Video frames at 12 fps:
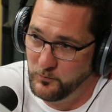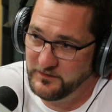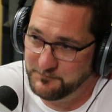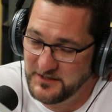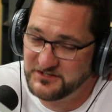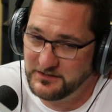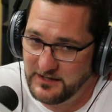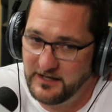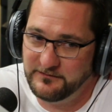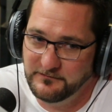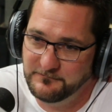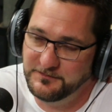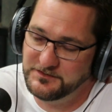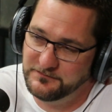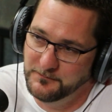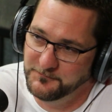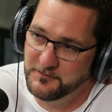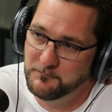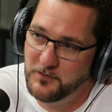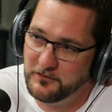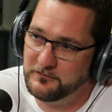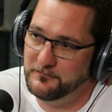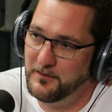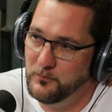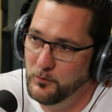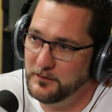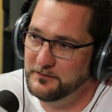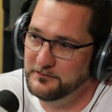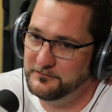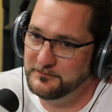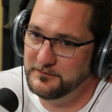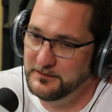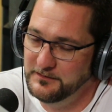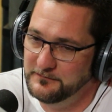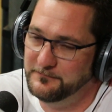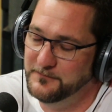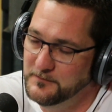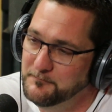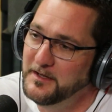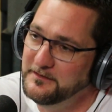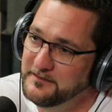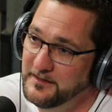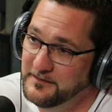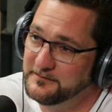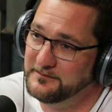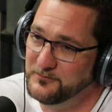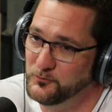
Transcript: specialize in feature films. So most of our work is film based, and